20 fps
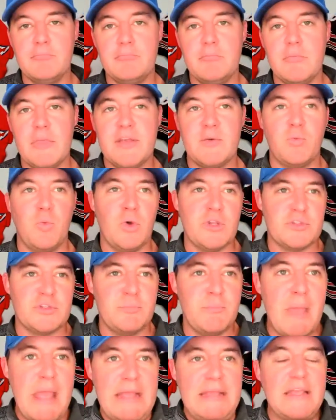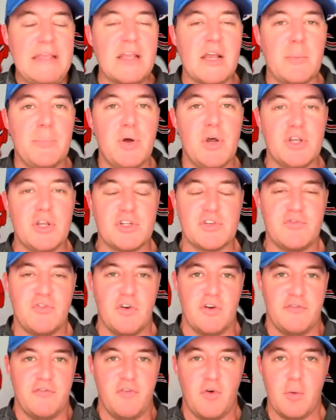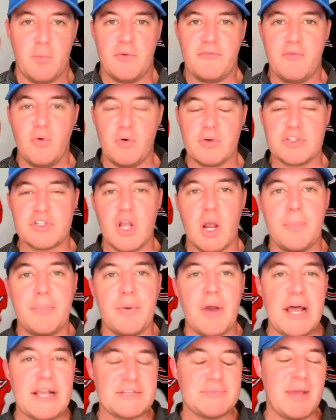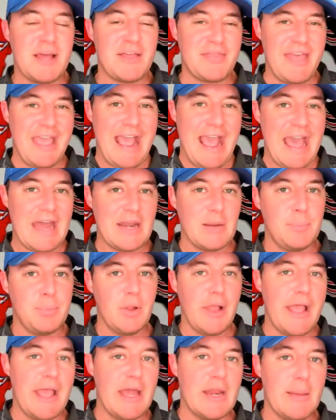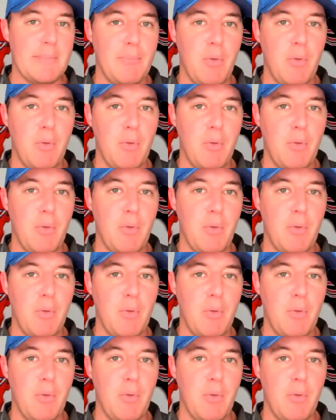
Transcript: It was making a push for a former four-star prospect. They had a plan at